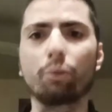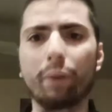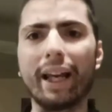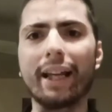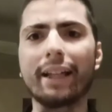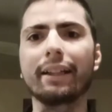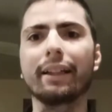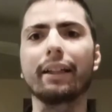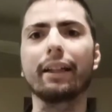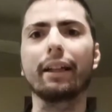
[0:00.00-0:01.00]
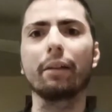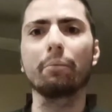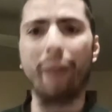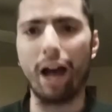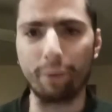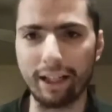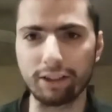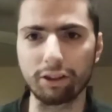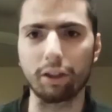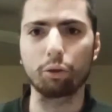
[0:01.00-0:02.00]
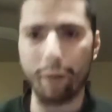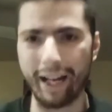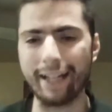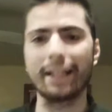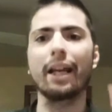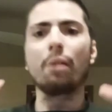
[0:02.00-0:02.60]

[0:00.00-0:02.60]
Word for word: Green Power Ranger Green